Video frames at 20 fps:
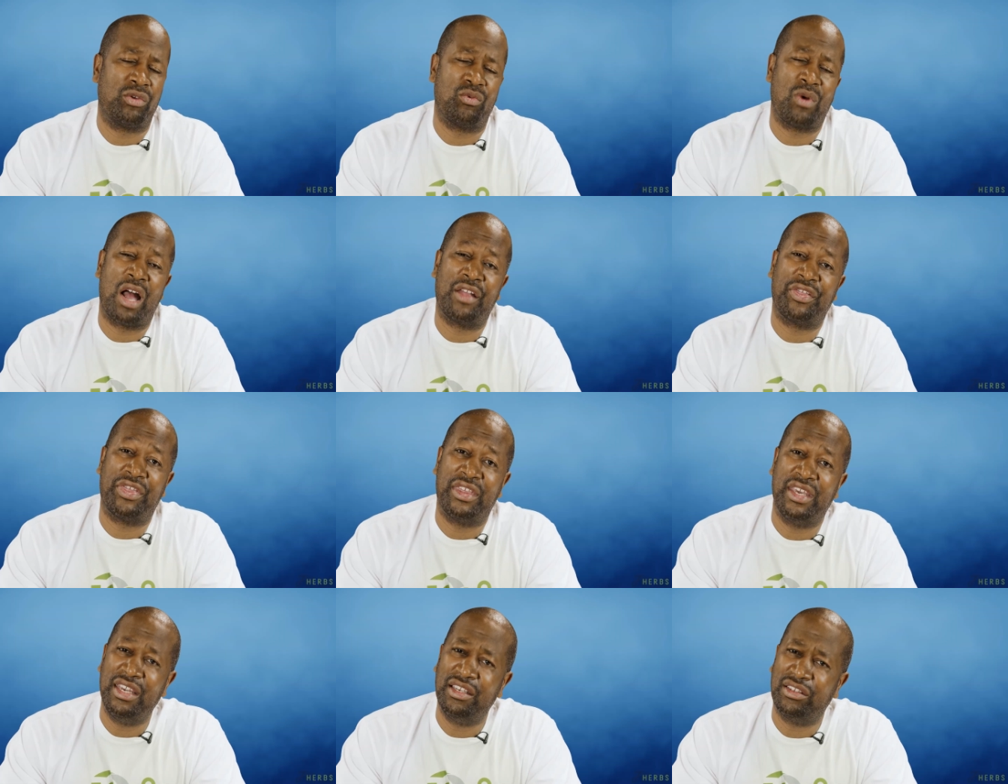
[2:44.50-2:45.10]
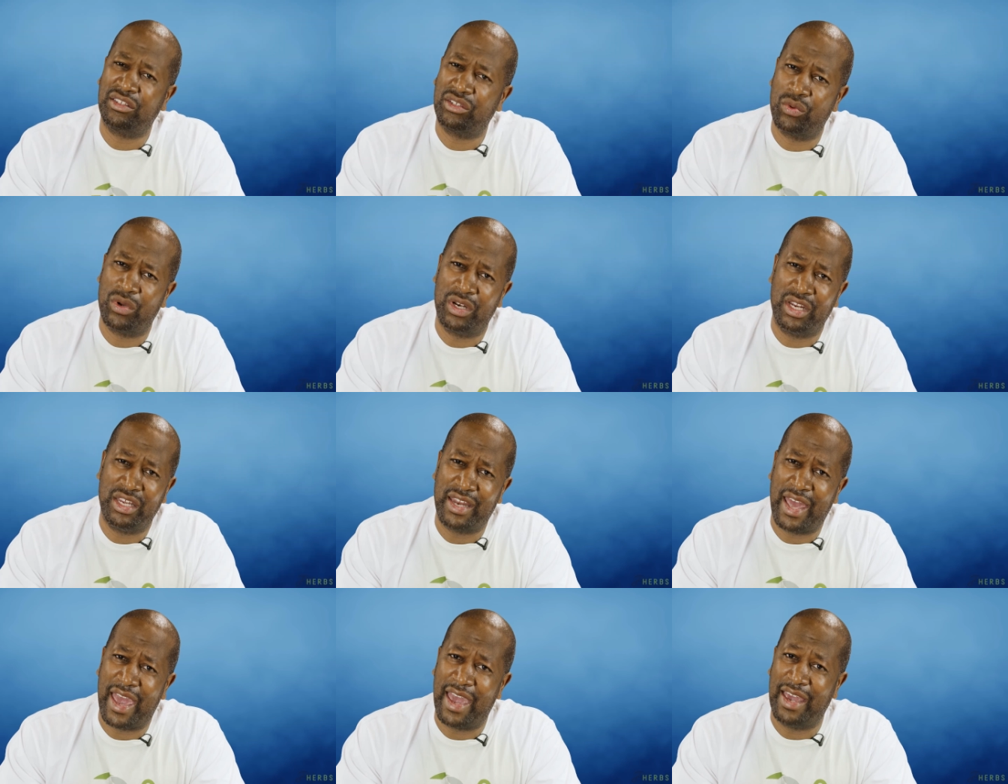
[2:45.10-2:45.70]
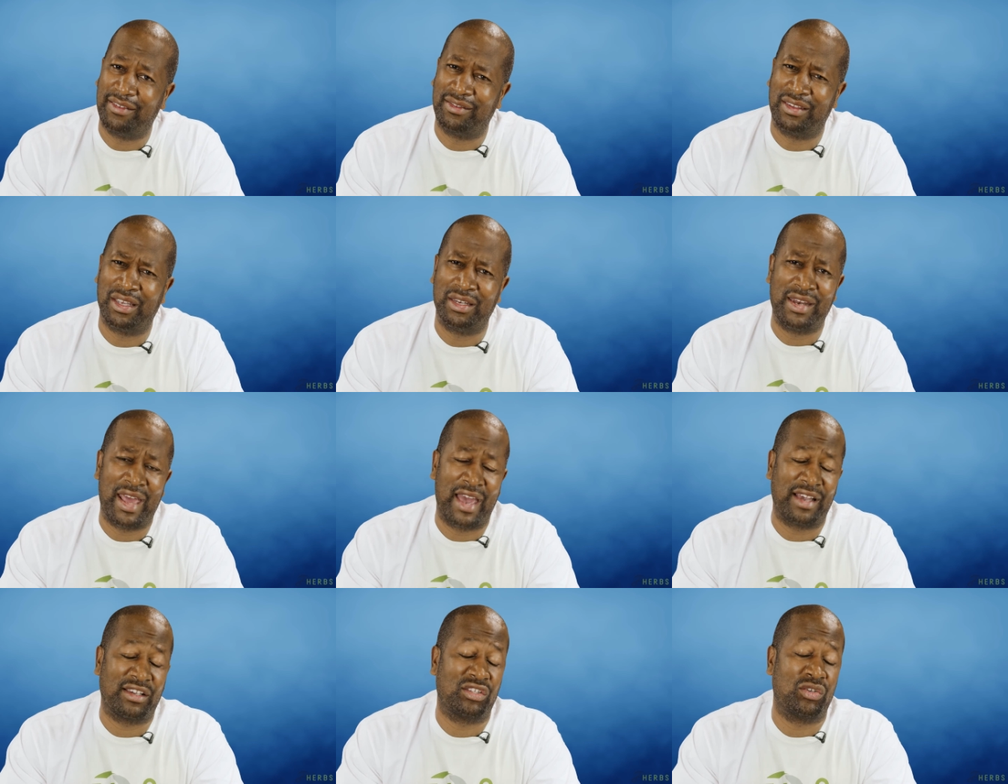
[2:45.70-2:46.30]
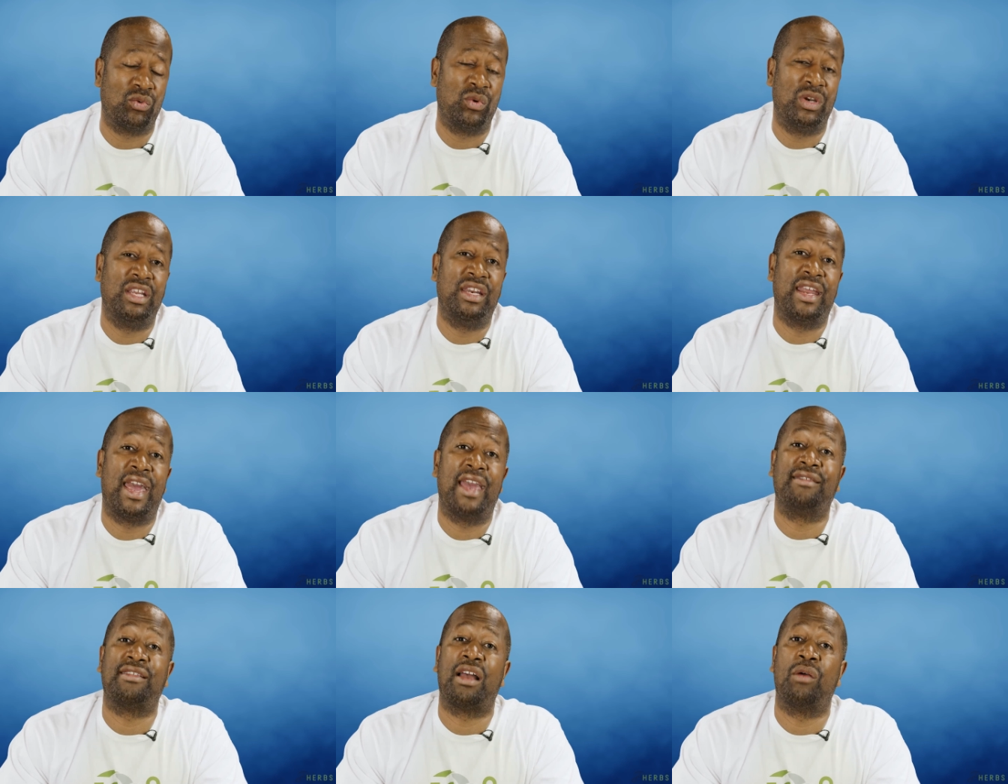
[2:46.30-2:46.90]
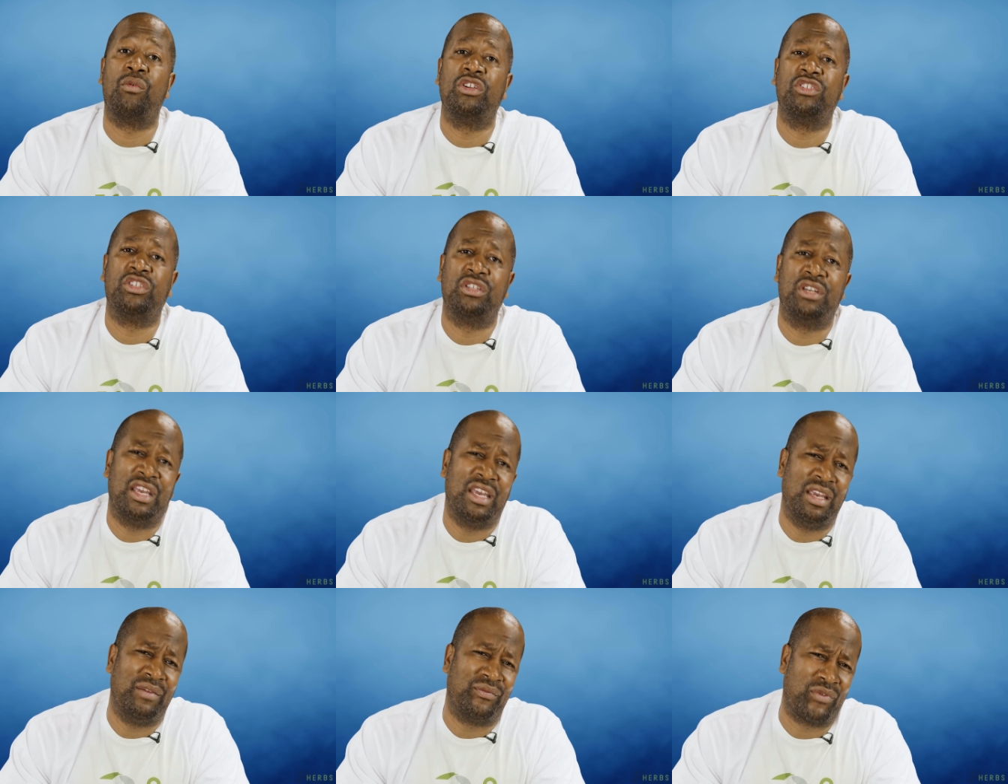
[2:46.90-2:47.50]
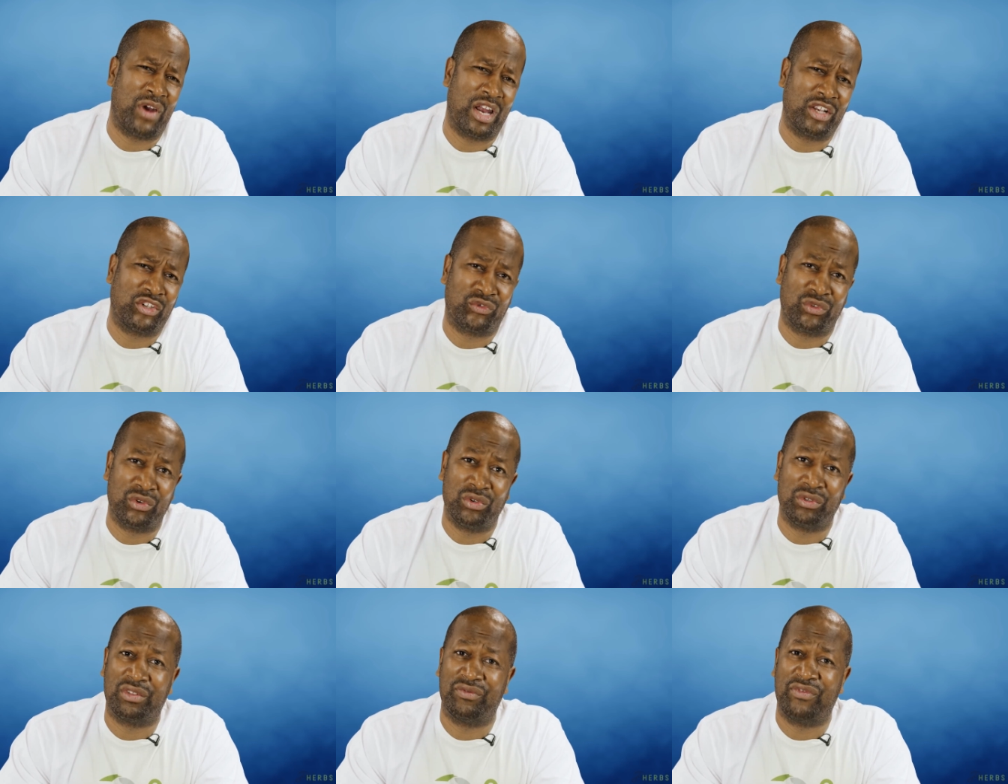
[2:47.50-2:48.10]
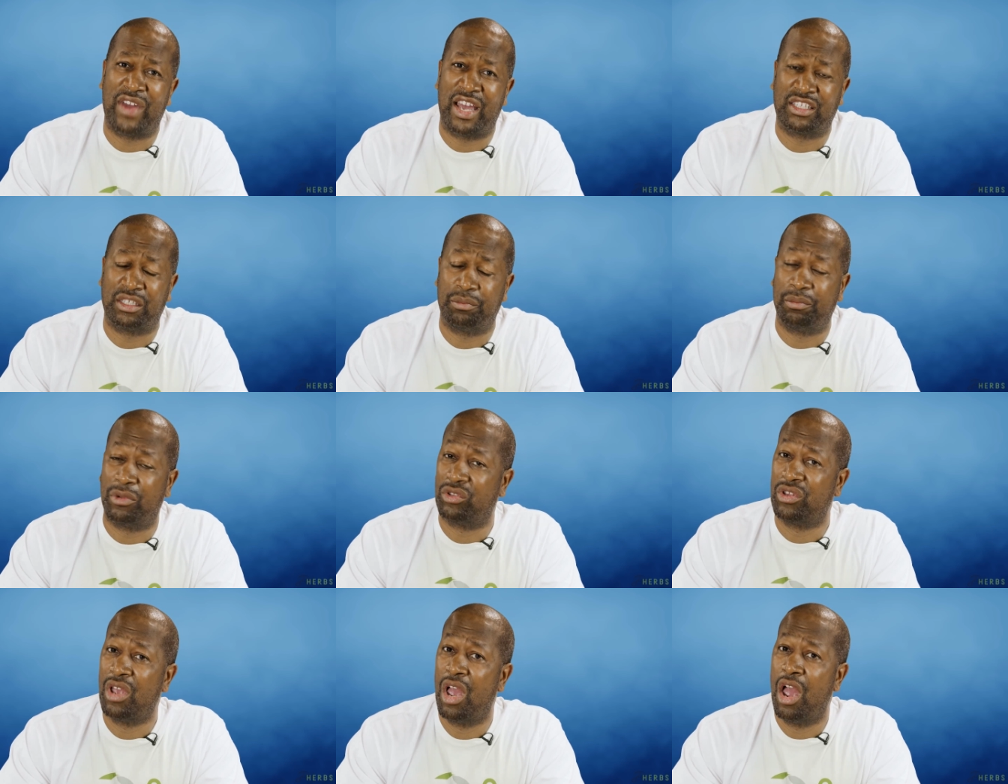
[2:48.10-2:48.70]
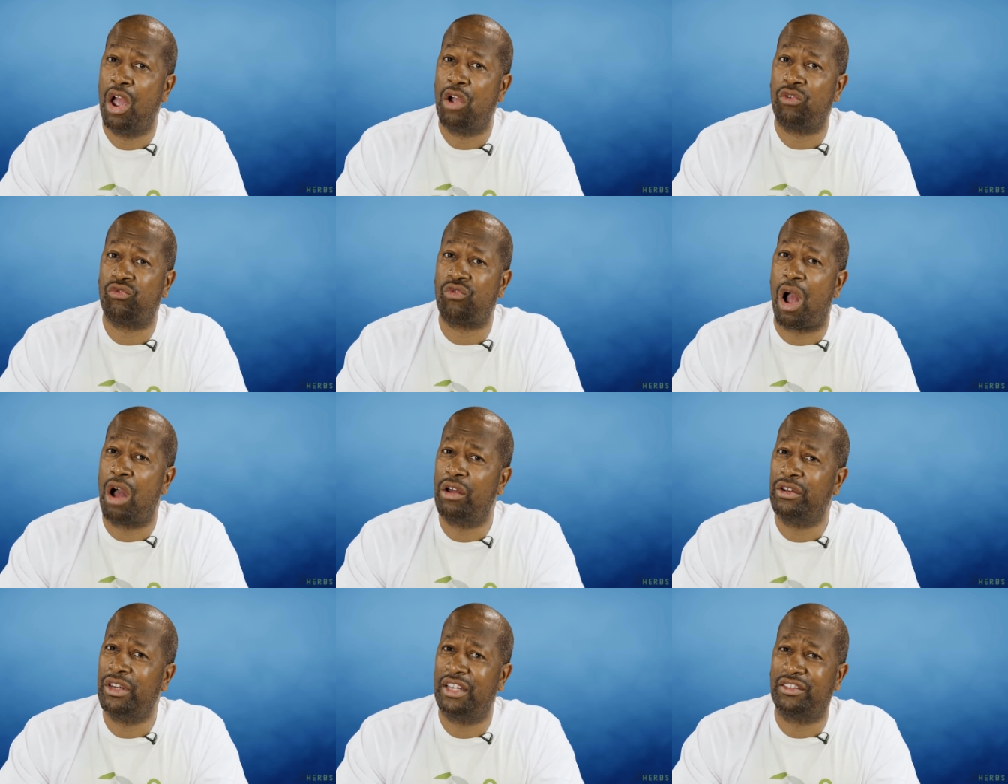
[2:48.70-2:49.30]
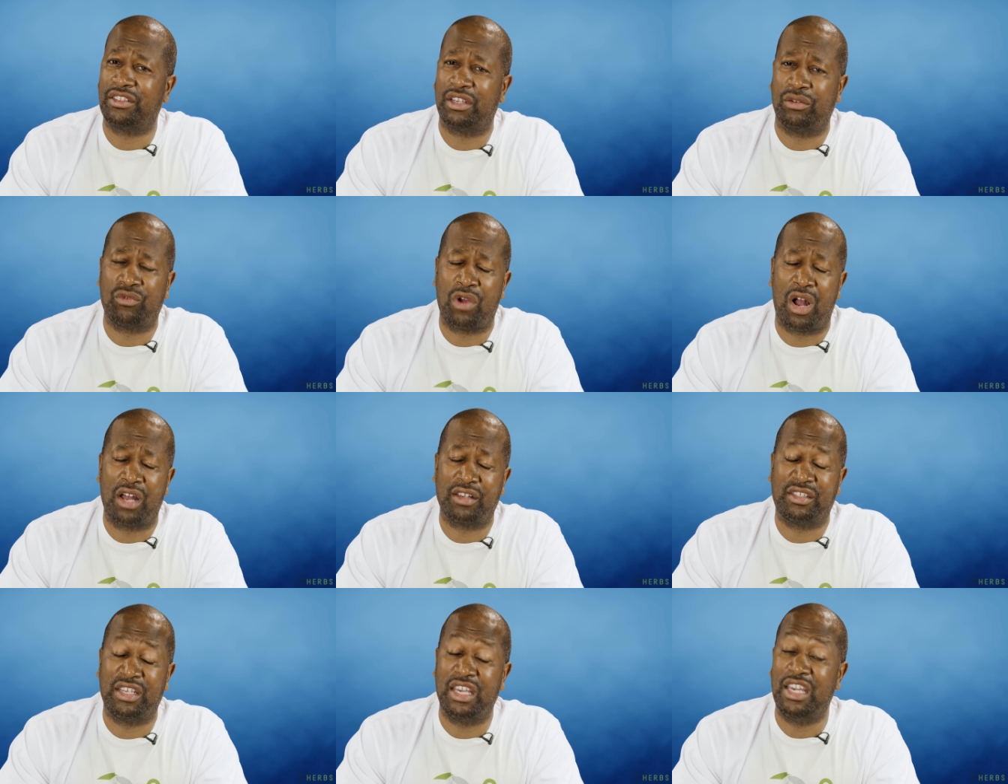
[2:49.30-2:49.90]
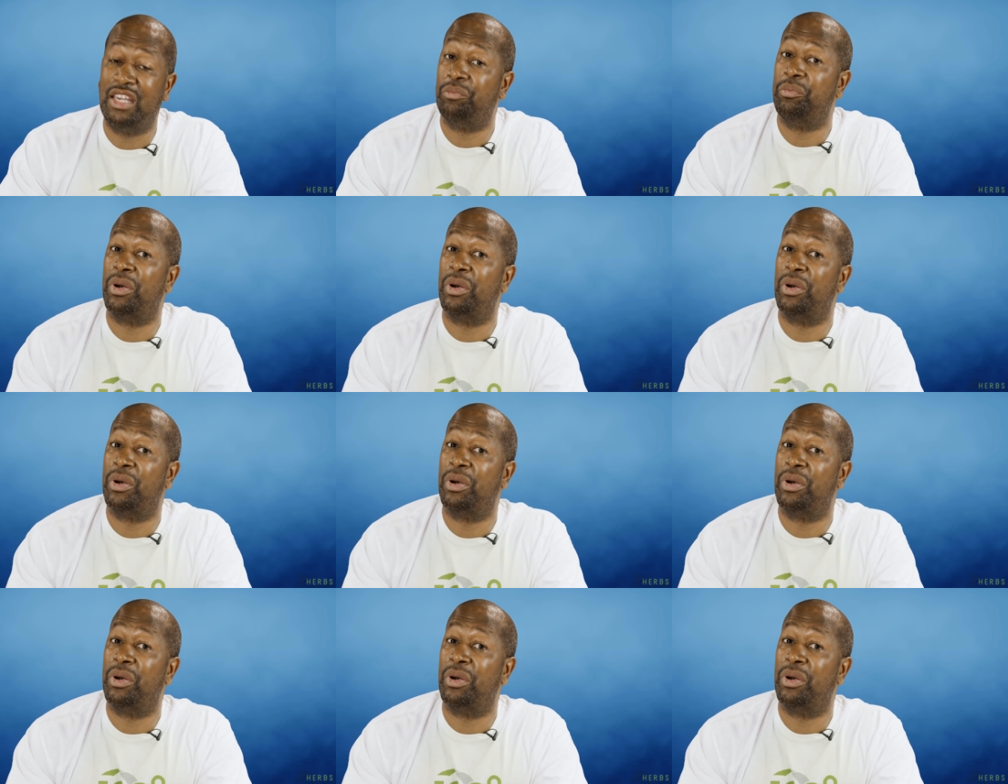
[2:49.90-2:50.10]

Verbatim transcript: Throughout these 20 days, the next 20 days, I want you to eat fresh fruits, vegetables, raw nuts, and raw seeds.